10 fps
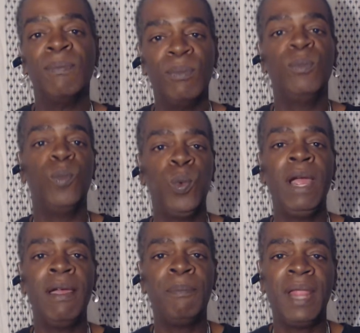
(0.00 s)

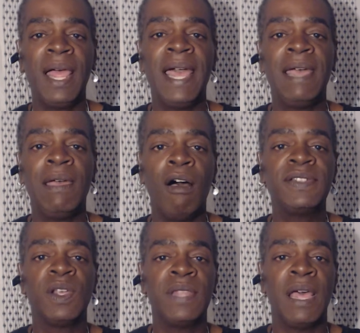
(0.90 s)
we're implying
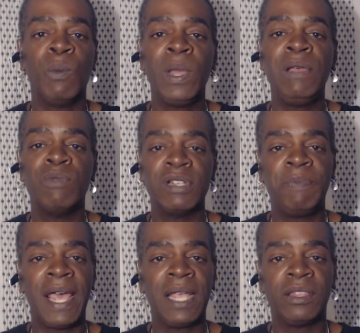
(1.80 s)
also that we
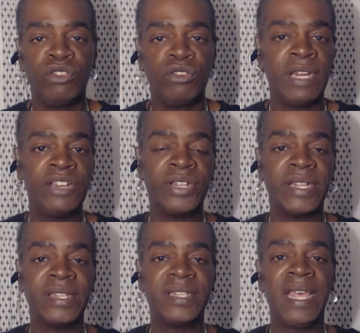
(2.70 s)
respect the
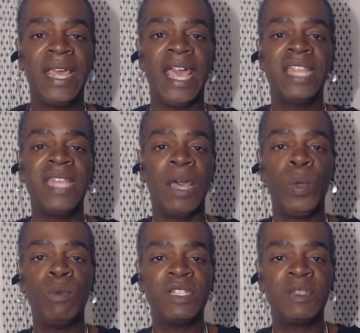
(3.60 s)
traditions and that we
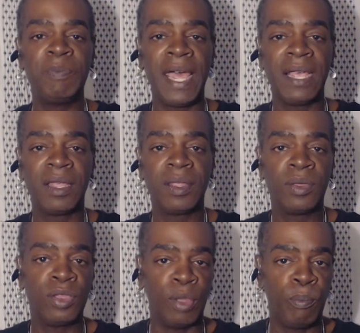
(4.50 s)
respect
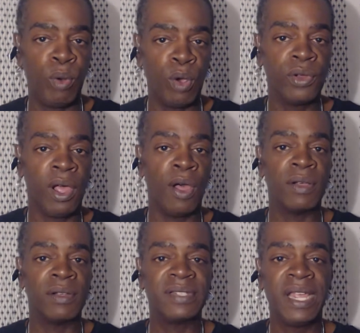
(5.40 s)
the
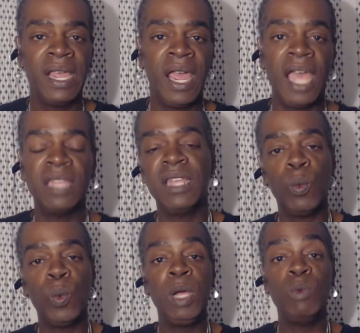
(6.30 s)
protocols and that
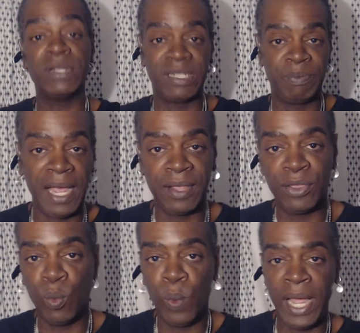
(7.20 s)
we respect the
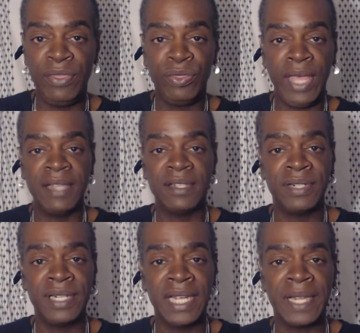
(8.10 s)
way things are done.